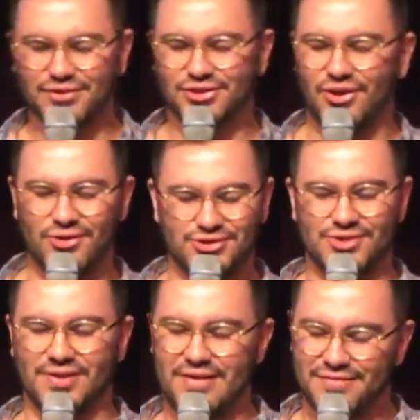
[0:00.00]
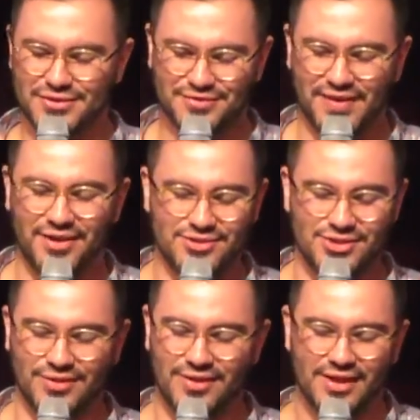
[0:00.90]
called you, when I first found
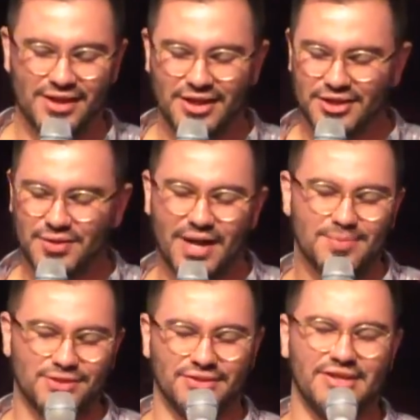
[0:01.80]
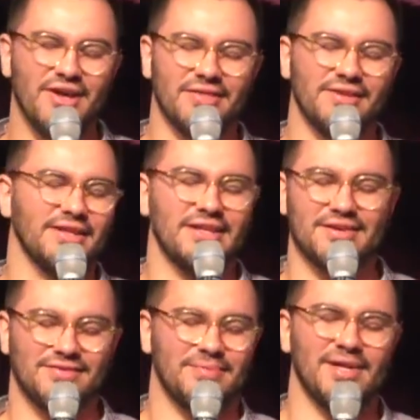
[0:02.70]
you, you had absolutely nothing to
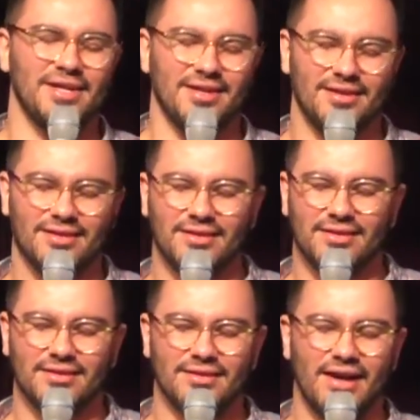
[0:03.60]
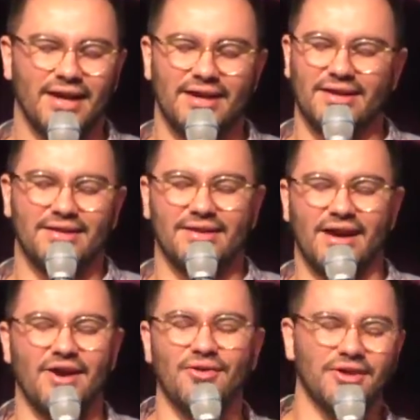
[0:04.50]
give to me.
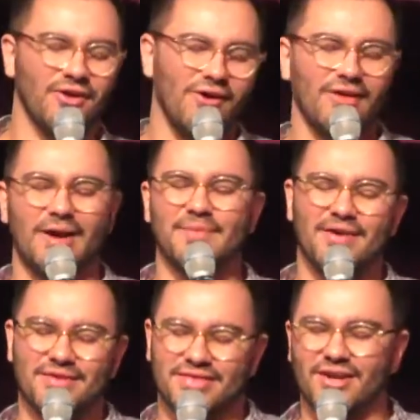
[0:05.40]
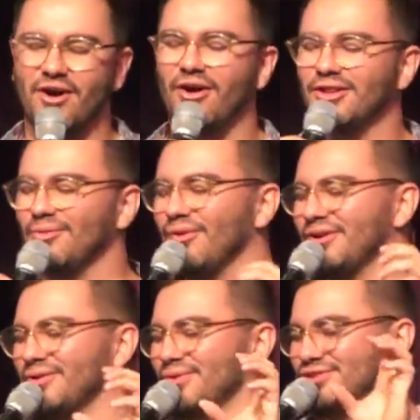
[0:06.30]
I own it all. I'm everything. All I
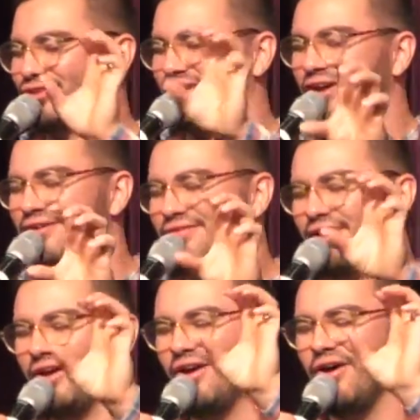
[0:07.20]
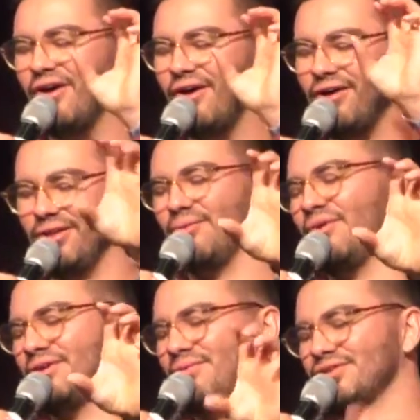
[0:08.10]
wanted was your love. All I
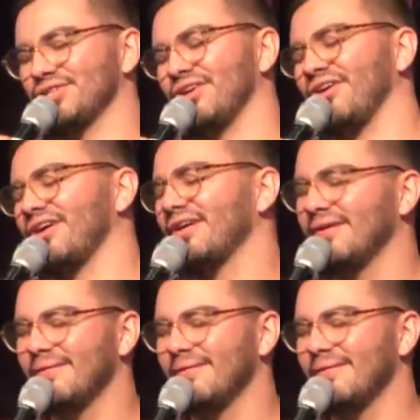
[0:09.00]
wanted was your heart.